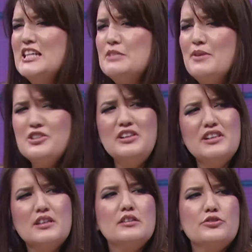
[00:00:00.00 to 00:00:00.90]
especially
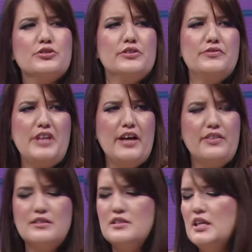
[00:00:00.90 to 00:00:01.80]
the culture of
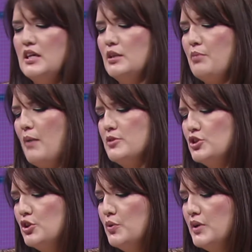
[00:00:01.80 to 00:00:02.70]
death and seeing the
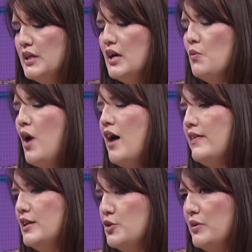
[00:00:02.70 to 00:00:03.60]
promiscuity, how
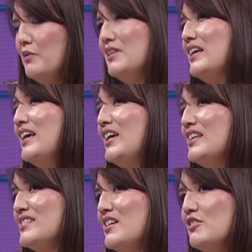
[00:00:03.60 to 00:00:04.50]
they do it. Well, in
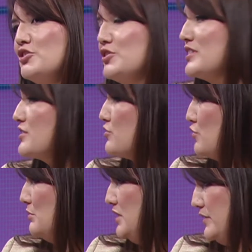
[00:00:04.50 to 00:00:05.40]
this culture, it's
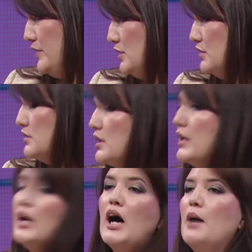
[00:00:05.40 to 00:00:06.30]
extremely difficult.
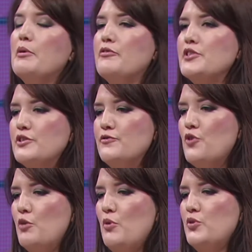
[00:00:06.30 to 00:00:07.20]
But first and
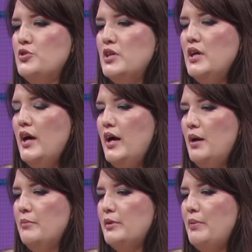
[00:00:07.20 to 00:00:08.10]
foremost,
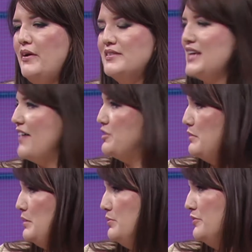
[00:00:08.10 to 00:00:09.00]
the parents have to
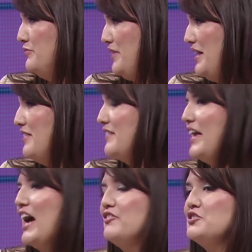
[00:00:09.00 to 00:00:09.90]
be people of faith, and
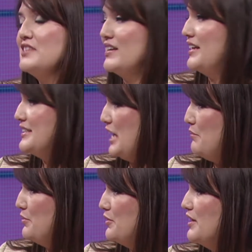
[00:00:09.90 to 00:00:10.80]
they have to set an
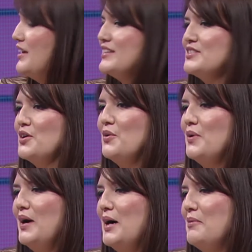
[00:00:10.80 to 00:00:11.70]
example.
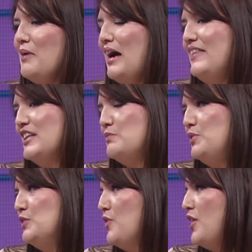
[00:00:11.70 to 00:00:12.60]
So I think it's
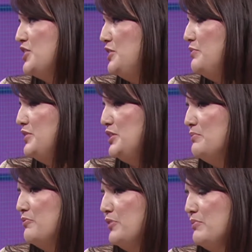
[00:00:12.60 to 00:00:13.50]
beautiful how
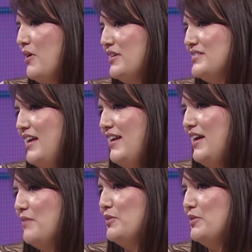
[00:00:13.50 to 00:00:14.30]
she remarks that